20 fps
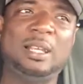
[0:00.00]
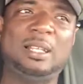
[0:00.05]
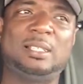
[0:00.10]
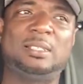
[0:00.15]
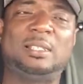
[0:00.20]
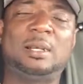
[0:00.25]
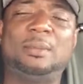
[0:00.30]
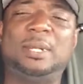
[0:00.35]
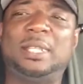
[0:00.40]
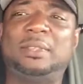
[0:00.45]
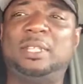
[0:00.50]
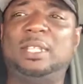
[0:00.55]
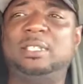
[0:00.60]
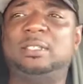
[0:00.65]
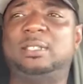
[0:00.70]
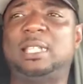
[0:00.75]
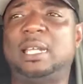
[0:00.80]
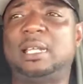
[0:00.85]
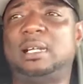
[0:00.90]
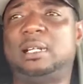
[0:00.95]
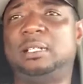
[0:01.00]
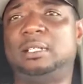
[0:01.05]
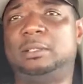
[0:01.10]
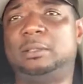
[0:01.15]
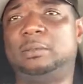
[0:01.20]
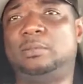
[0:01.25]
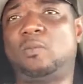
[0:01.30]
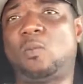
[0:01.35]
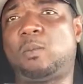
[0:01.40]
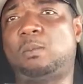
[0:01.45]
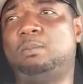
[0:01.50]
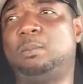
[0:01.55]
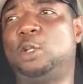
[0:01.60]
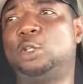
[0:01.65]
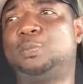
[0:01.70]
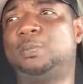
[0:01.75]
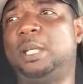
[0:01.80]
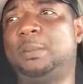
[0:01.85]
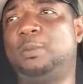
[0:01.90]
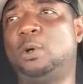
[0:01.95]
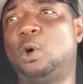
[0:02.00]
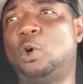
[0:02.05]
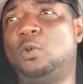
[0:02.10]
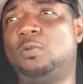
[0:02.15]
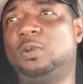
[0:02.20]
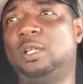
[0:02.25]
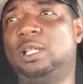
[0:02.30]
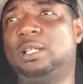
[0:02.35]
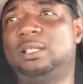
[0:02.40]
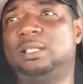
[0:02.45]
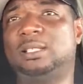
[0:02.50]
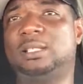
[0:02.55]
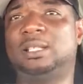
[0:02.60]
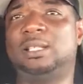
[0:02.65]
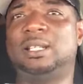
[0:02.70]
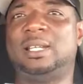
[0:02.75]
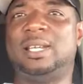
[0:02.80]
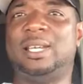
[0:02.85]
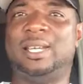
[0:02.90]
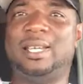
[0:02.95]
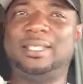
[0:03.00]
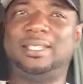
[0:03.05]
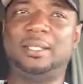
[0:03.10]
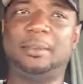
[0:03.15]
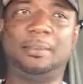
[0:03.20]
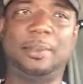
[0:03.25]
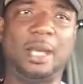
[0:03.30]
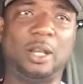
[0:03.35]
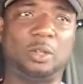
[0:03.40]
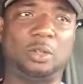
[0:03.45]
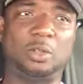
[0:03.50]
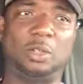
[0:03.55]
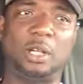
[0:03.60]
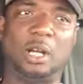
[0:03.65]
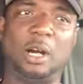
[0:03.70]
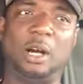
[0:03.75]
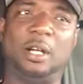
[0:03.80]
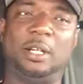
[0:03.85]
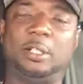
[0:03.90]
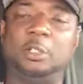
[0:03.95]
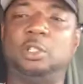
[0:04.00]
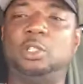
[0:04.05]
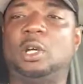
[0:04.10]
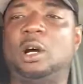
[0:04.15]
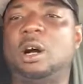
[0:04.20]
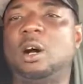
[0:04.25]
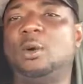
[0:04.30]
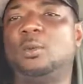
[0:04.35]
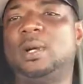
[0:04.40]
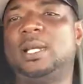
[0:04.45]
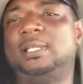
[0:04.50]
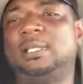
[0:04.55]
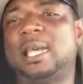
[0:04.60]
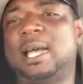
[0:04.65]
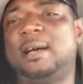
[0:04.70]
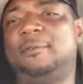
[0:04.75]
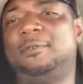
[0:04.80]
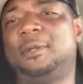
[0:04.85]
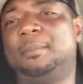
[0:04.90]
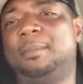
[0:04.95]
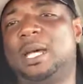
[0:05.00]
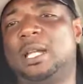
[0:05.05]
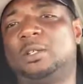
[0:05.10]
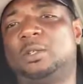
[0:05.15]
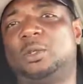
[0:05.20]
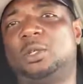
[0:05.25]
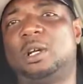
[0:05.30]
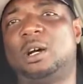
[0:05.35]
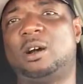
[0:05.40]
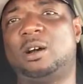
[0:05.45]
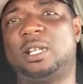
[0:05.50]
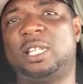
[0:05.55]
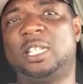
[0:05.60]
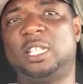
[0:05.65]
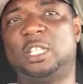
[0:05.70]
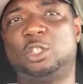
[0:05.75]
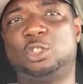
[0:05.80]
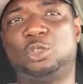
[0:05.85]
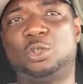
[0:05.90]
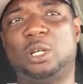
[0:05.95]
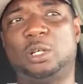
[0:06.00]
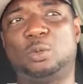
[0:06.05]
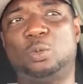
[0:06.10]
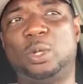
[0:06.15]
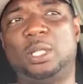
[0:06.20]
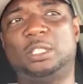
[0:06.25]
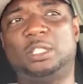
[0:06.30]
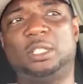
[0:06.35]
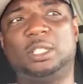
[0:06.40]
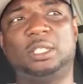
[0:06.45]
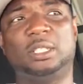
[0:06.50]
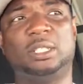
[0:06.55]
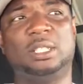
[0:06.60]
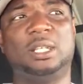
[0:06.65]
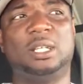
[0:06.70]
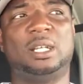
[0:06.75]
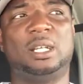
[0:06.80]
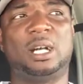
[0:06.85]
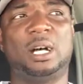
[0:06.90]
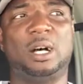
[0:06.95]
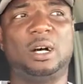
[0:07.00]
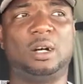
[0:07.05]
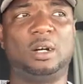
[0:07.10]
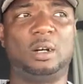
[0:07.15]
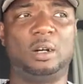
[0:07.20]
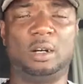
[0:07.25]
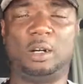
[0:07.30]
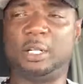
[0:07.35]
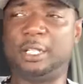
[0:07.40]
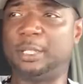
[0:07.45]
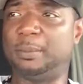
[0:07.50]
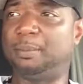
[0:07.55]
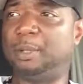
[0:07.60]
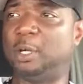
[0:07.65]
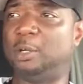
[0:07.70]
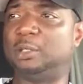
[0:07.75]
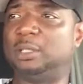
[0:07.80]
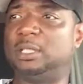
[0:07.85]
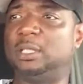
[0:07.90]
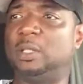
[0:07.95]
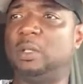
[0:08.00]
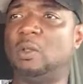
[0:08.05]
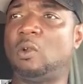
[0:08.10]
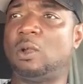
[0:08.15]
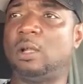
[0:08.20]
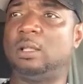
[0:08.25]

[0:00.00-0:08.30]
Some of the things that most people overlook, it's your medical card. You should always have your medical card in your truck with you or on your person.